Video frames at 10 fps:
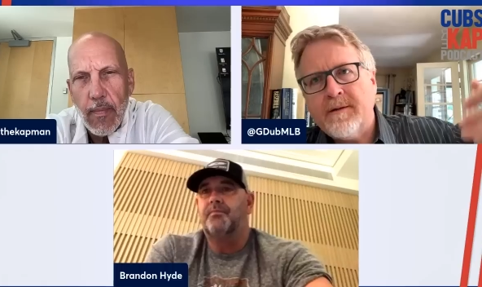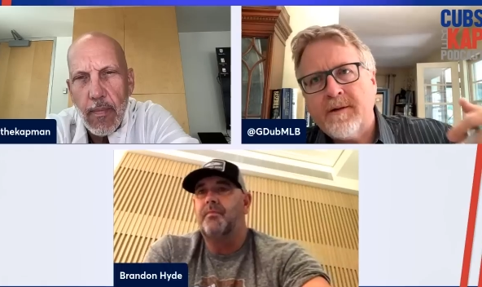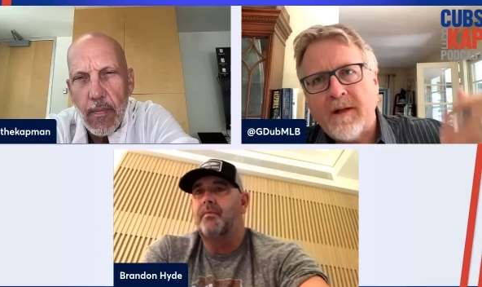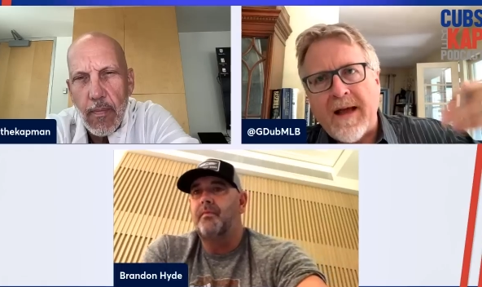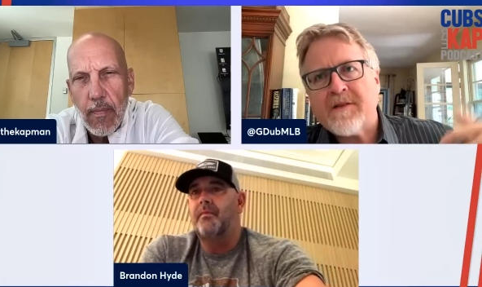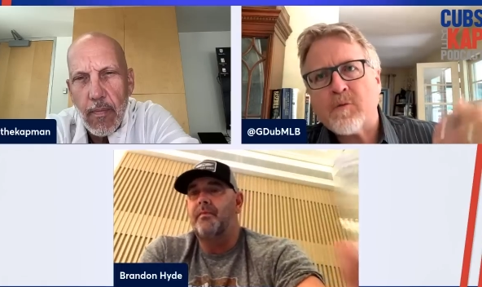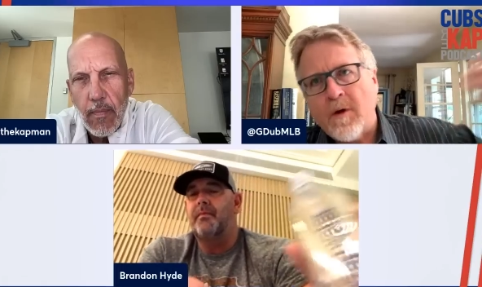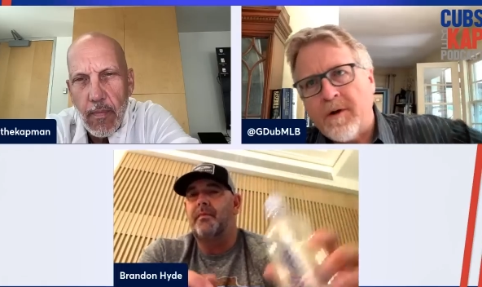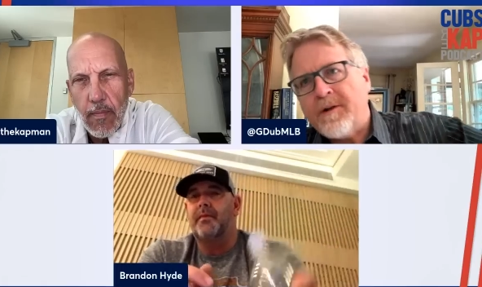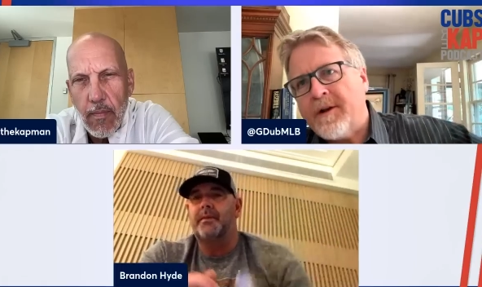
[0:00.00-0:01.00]
Speaker 1: the last
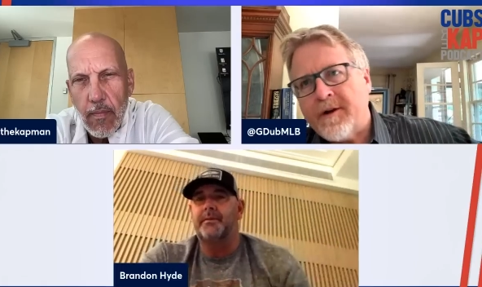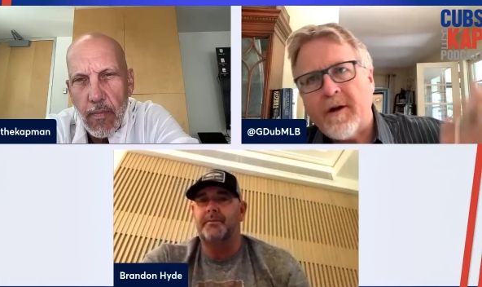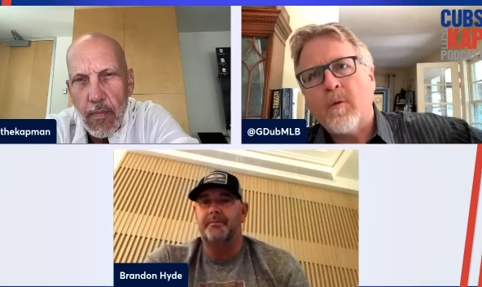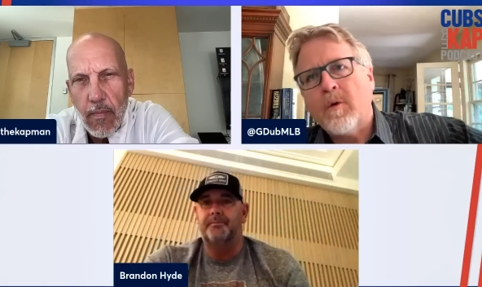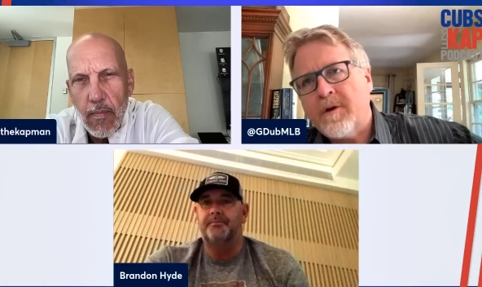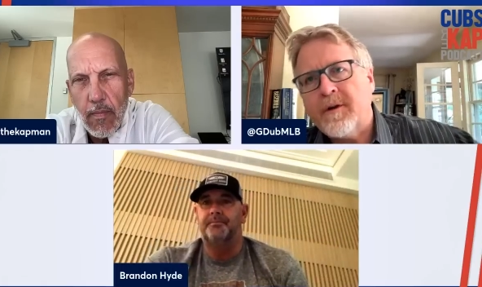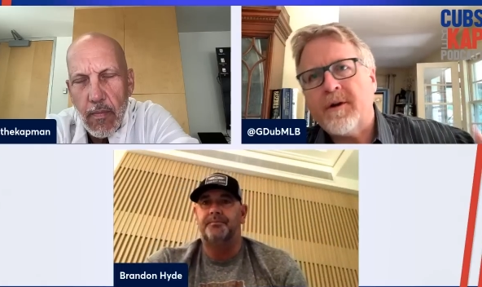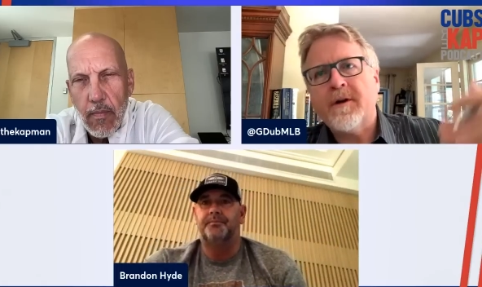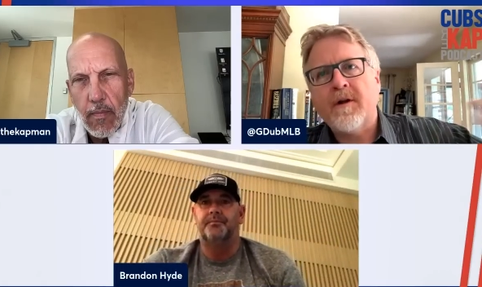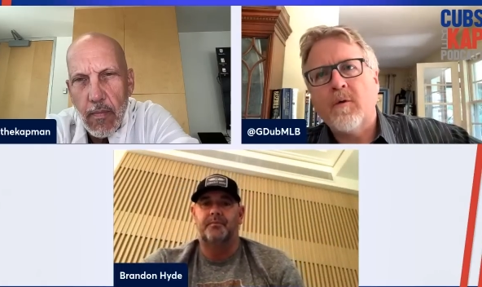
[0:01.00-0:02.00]
one and then another one and then
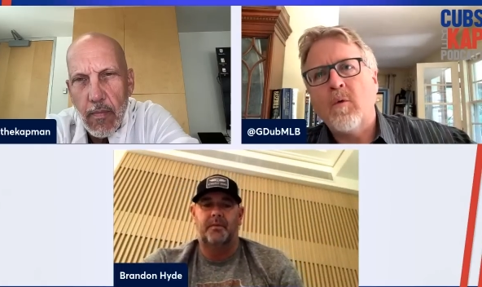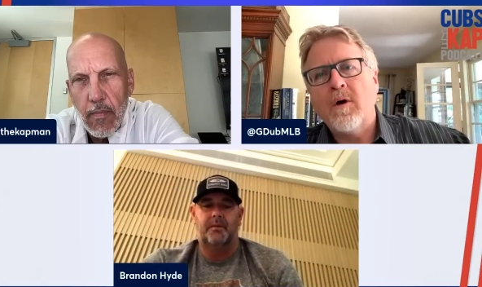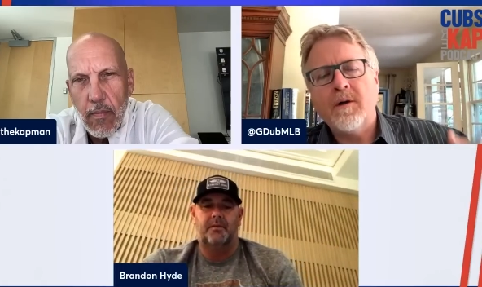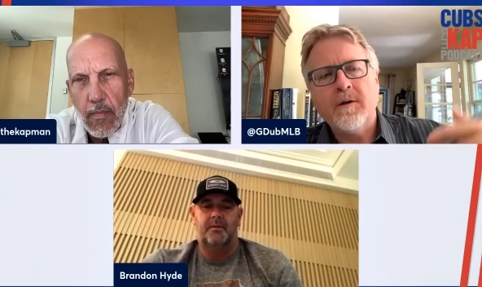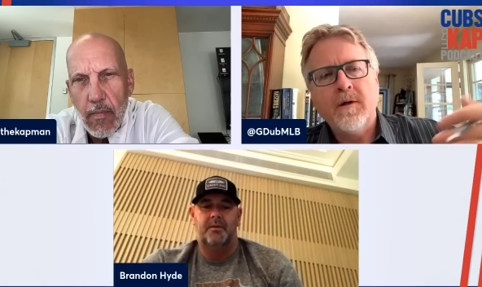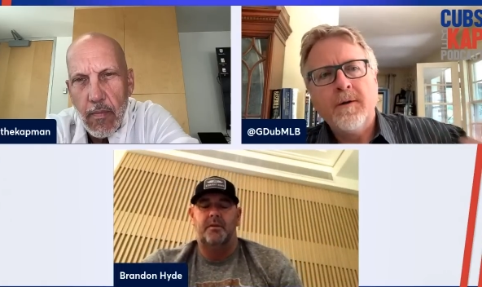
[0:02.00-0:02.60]
another one